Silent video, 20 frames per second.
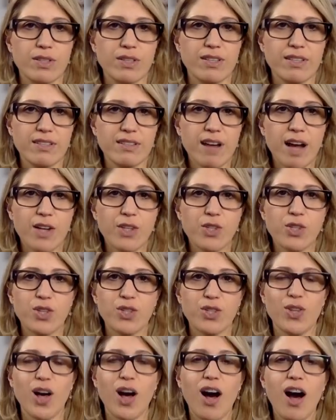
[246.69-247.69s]
This is not
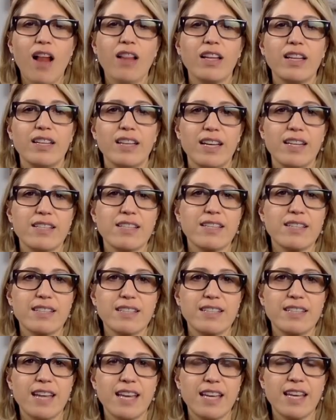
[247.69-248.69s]
just the holidays. This
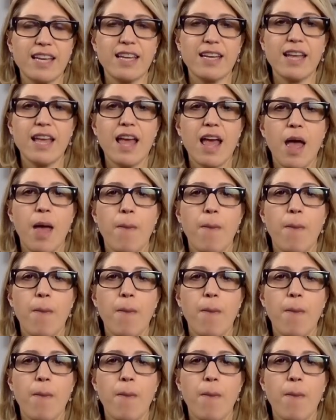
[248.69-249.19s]
is taking